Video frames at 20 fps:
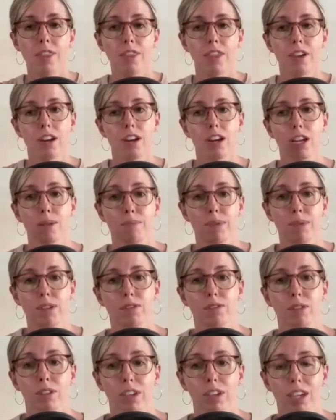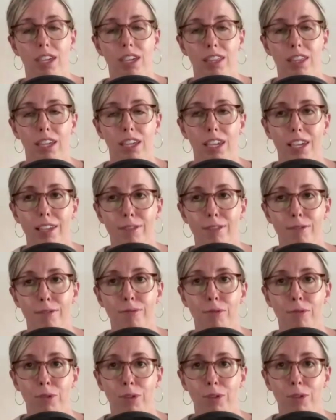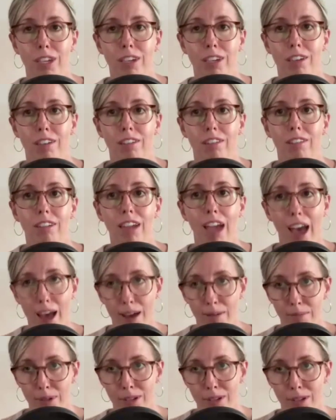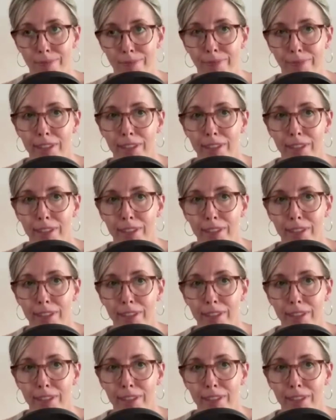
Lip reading: their hip is looking like it's fully capped.